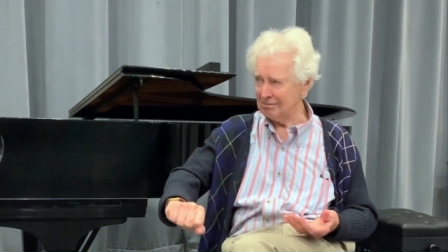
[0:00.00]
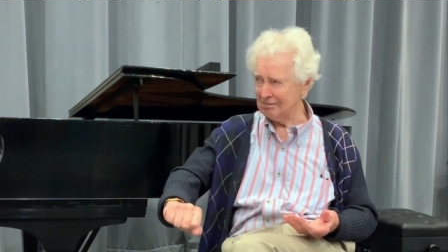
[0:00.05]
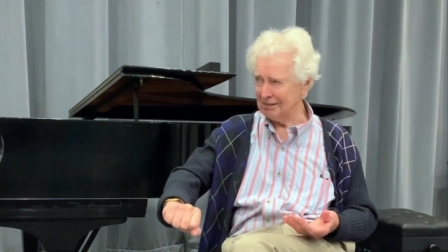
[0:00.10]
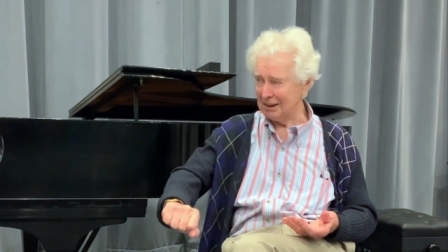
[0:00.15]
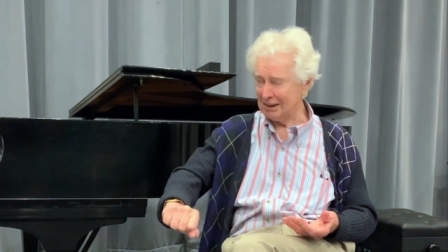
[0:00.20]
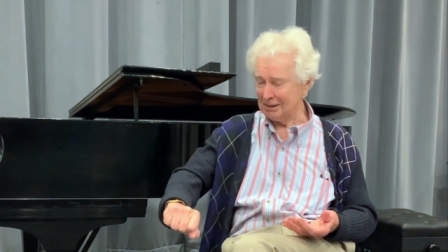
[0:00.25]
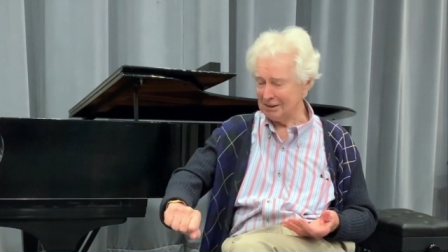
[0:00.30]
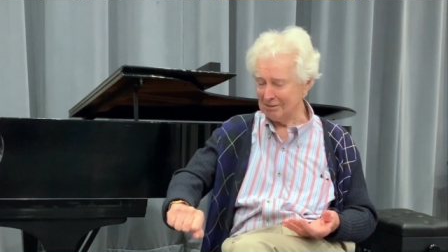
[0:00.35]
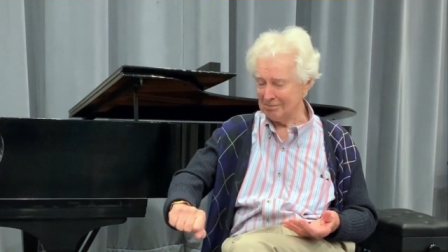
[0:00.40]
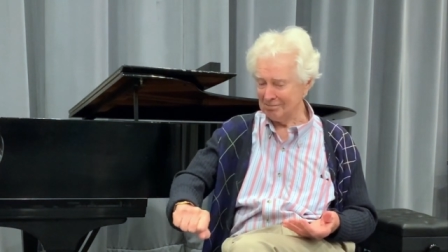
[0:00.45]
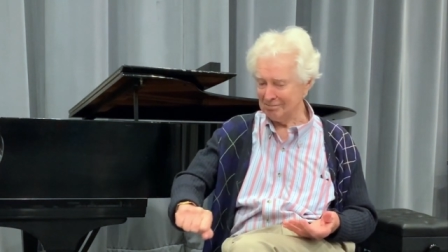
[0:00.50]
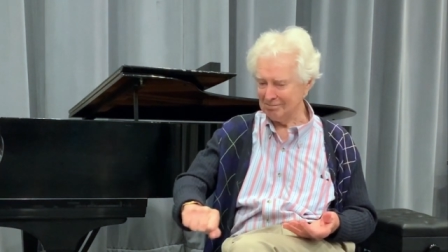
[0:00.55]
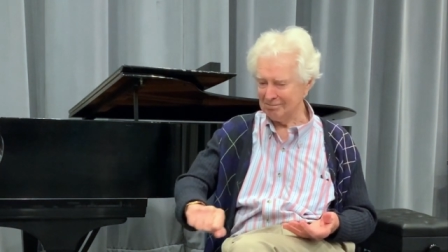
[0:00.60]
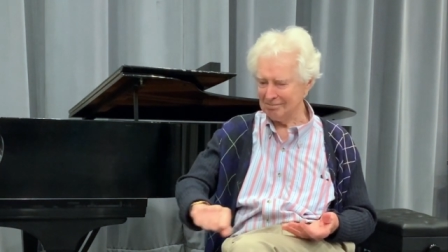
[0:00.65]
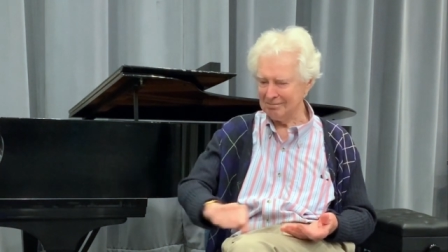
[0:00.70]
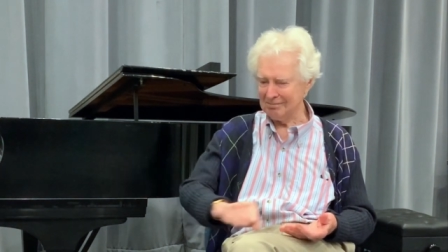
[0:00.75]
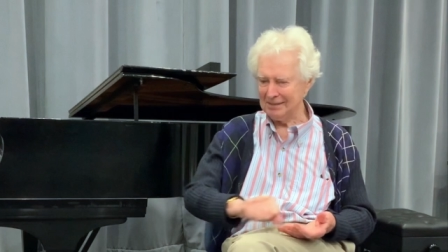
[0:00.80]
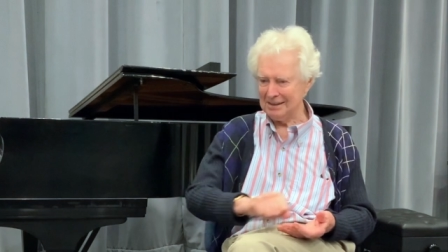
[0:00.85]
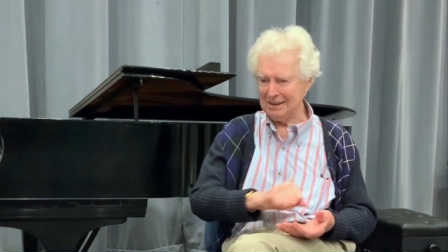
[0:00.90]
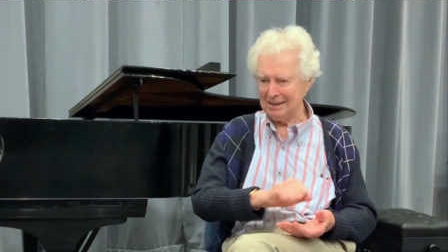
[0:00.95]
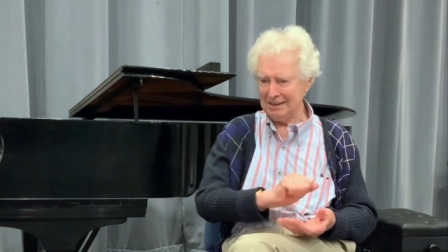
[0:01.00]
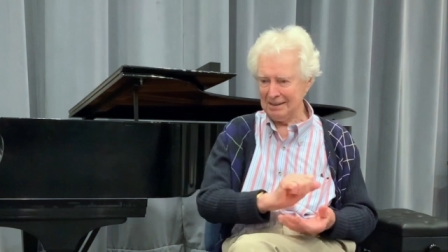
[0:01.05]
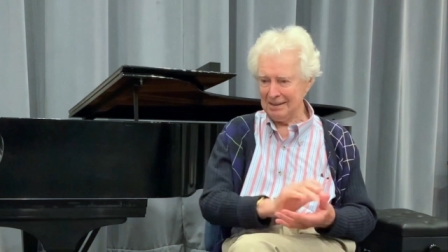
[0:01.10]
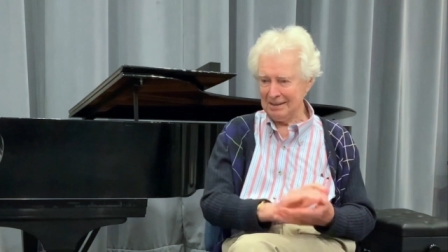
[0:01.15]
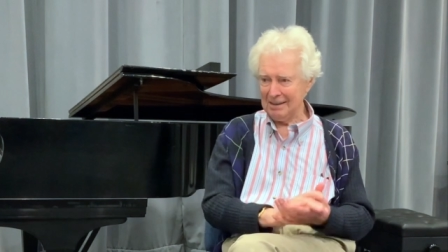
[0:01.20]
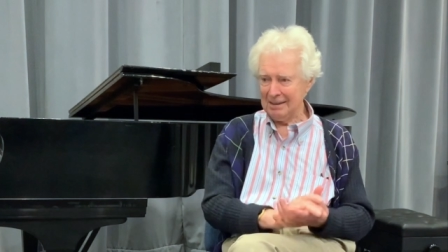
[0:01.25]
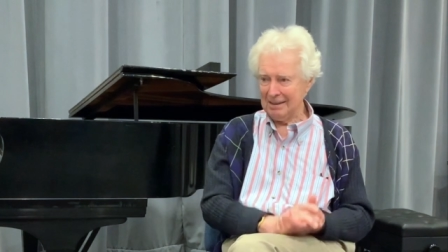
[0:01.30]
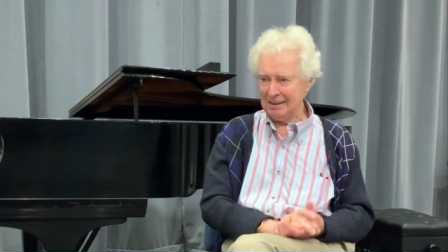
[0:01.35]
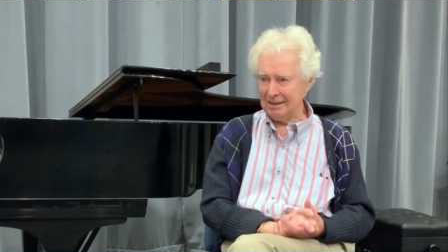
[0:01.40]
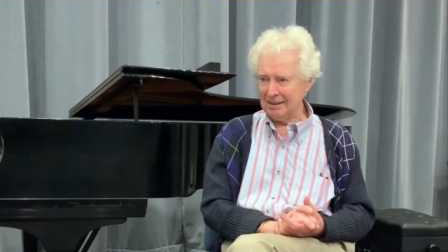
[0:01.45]
You know,
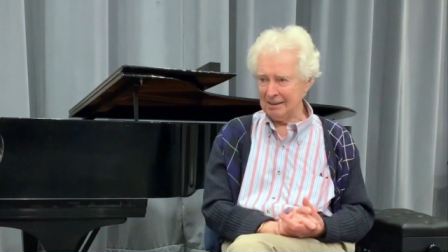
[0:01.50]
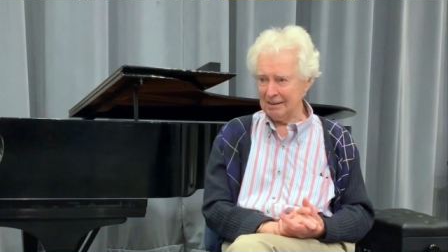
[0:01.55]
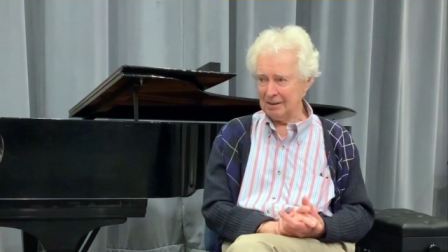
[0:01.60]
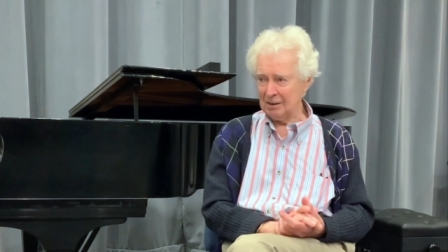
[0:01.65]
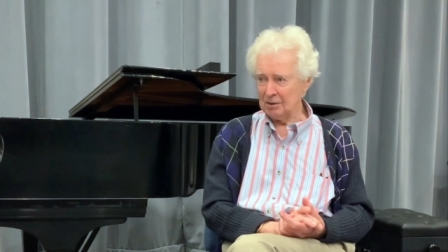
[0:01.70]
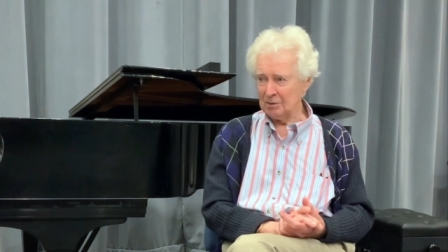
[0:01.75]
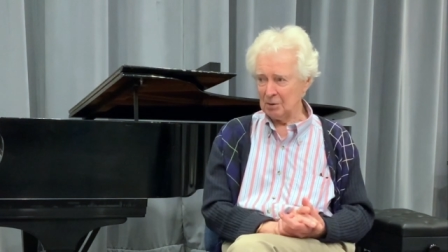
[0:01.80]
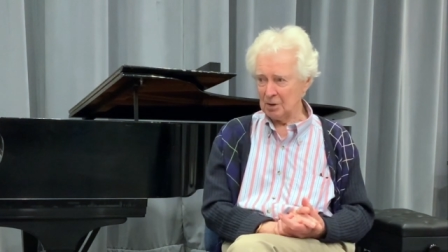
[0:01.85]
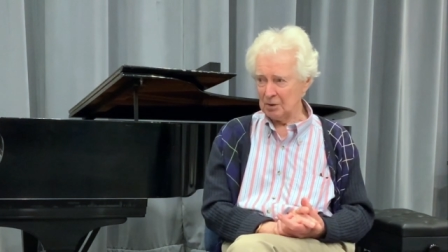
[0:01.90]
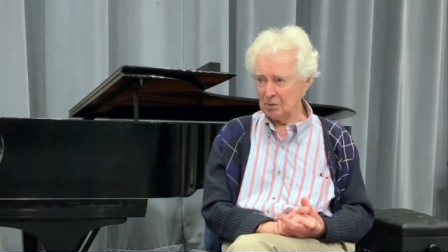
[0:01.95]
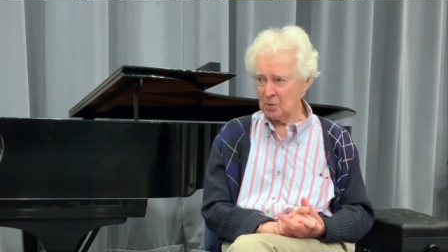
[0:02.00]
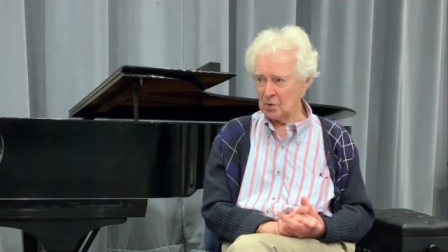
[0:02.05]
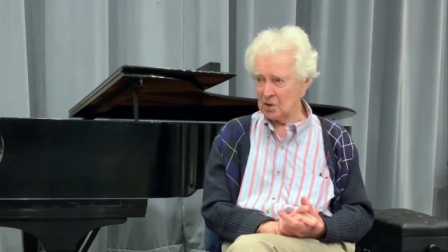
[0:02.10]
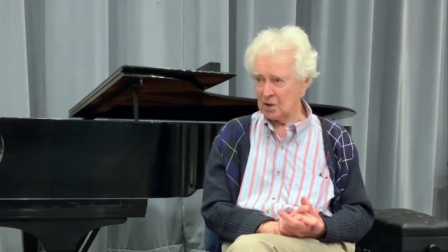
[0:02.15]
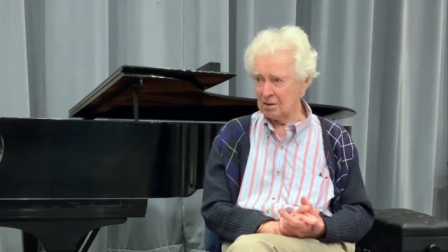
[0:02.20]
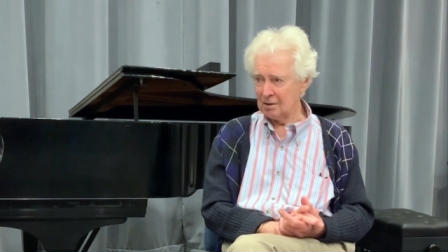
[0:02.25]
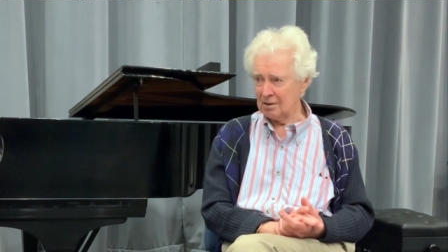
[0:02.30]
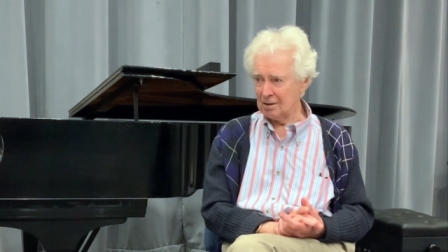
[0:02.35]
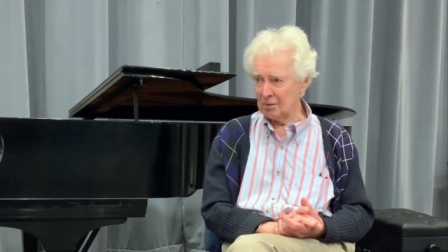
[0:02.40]
it was a